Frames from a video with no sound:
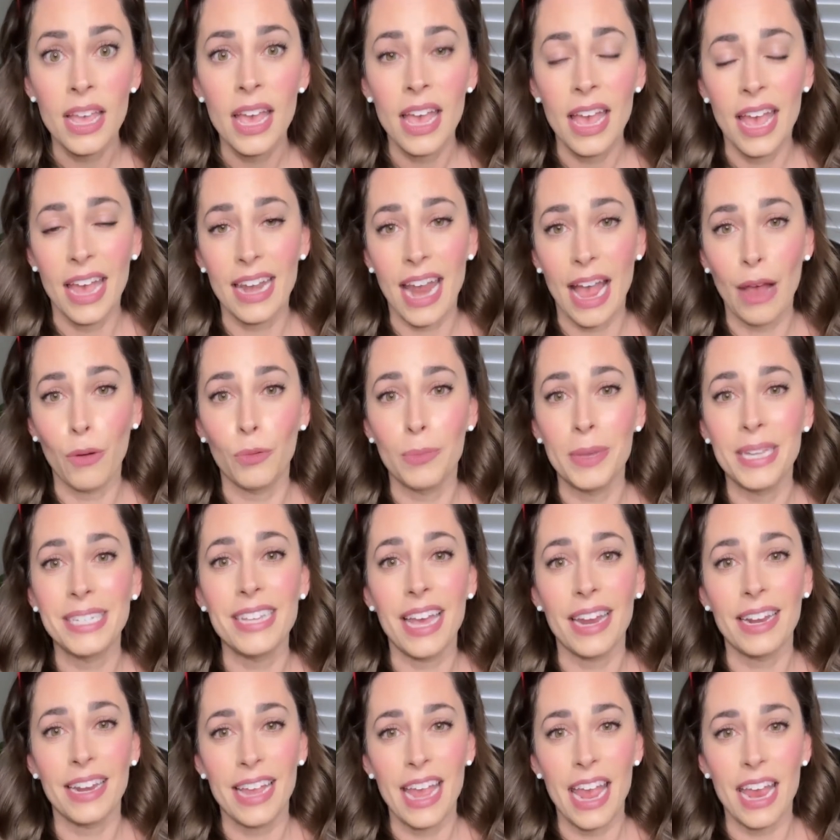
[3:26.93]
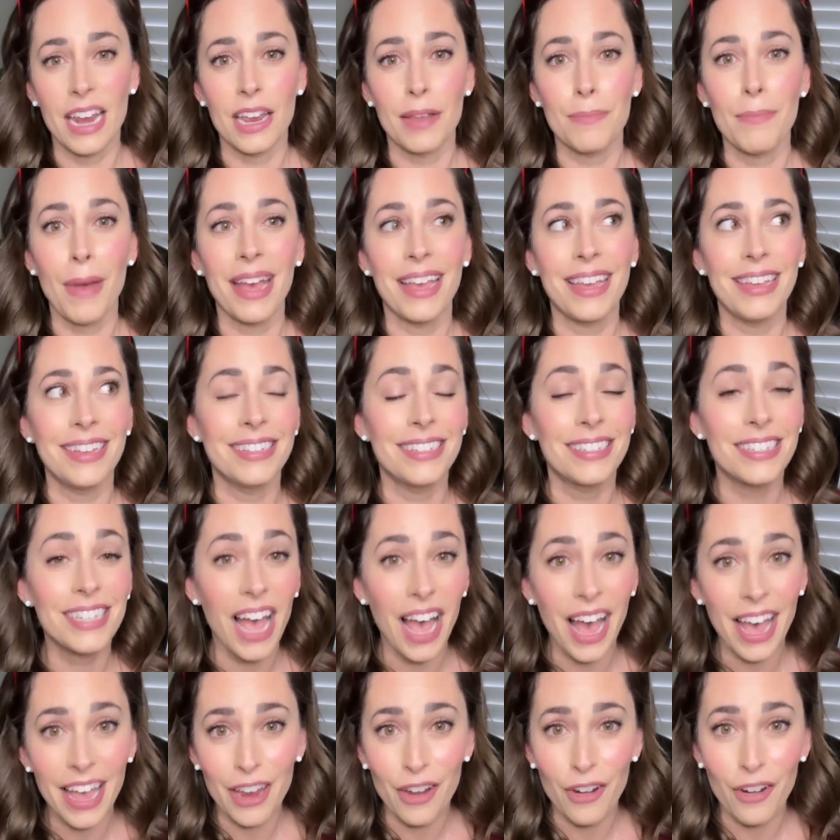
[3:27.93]
And I will be dedicating my
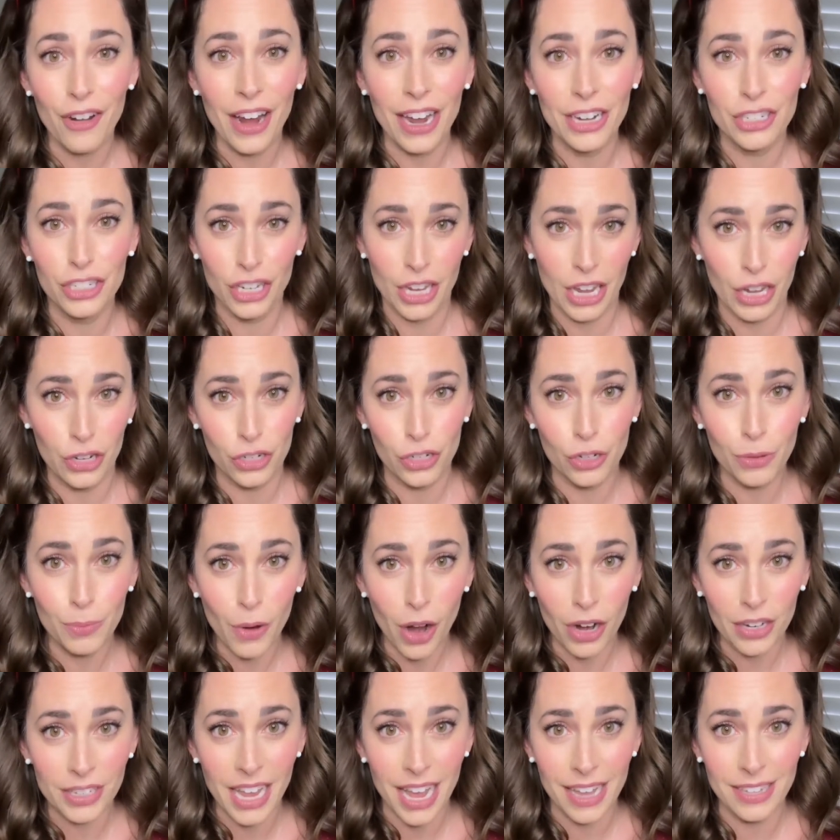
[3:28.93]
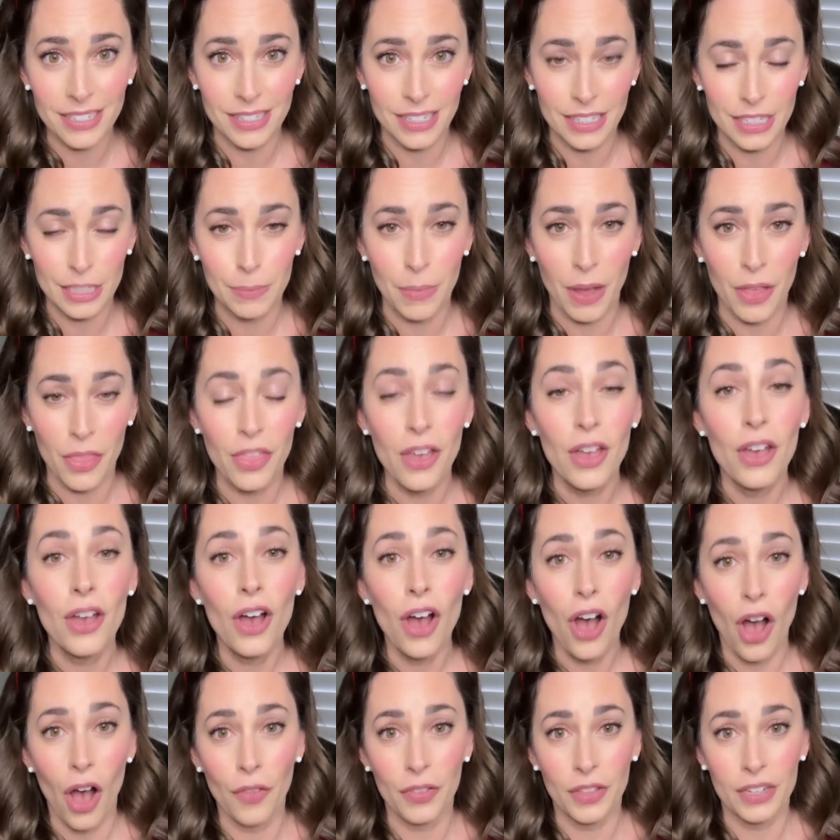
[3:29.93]
entire educational broadcast this month
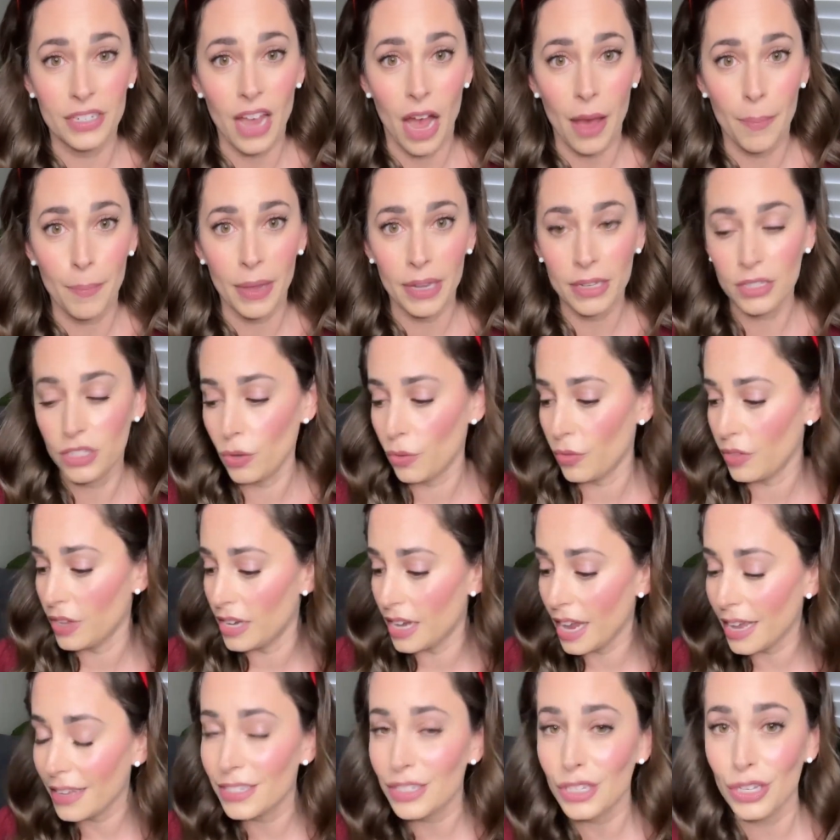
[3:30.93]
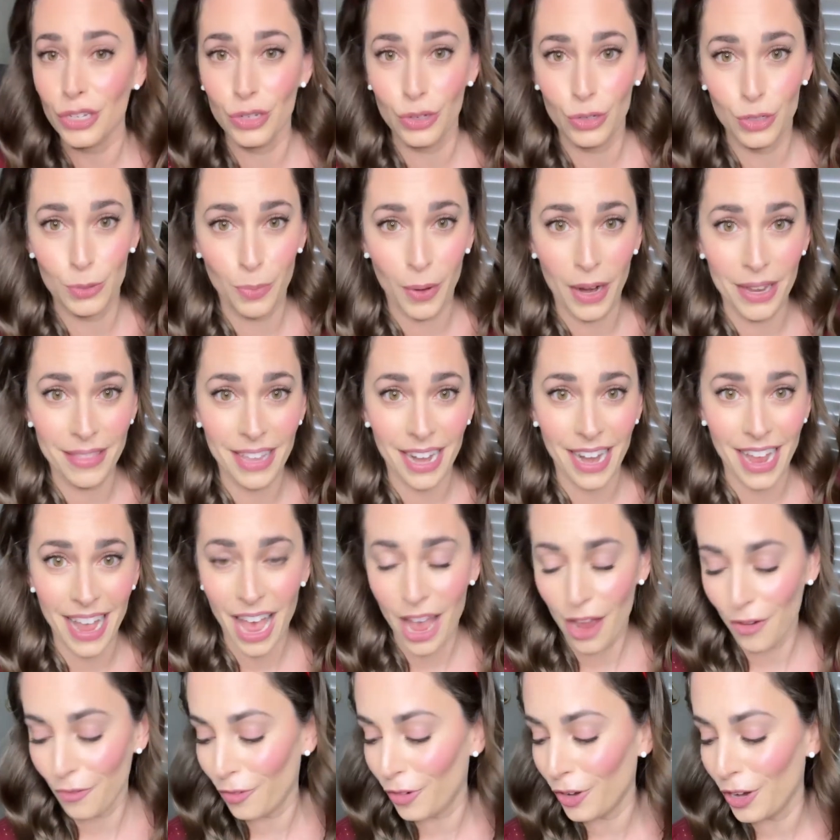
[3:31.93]
on the topic. So the next news break that I
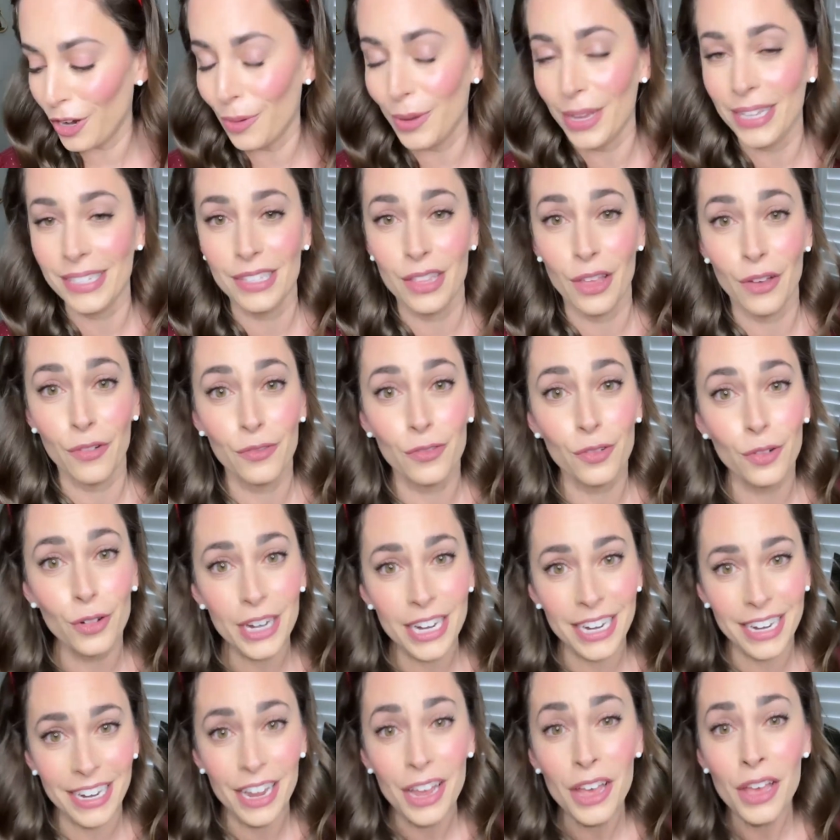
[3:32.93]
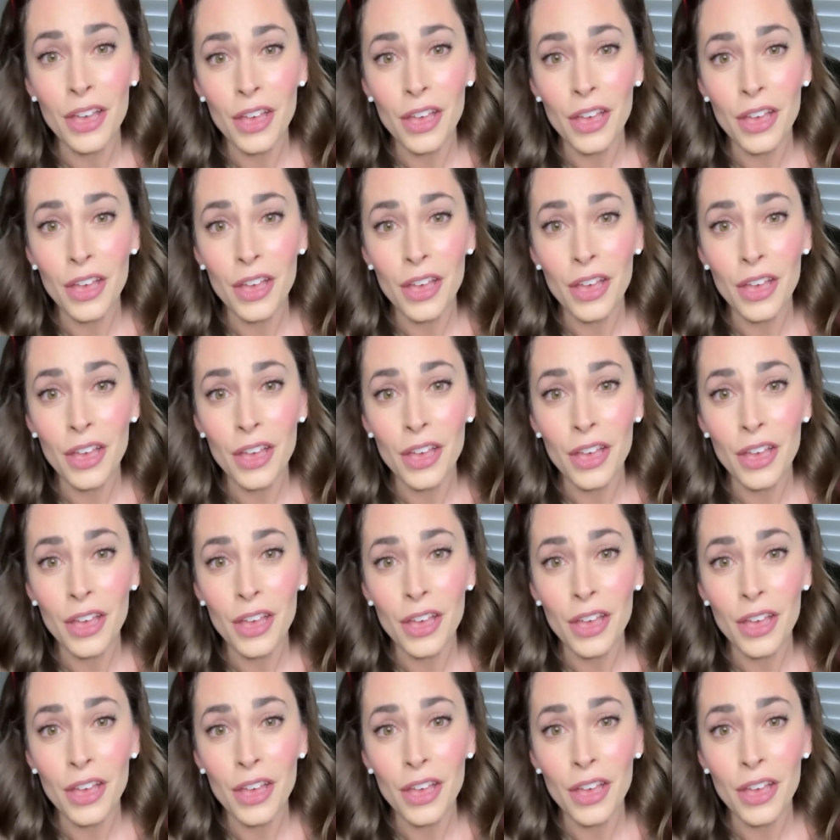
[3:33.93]
have for you is the free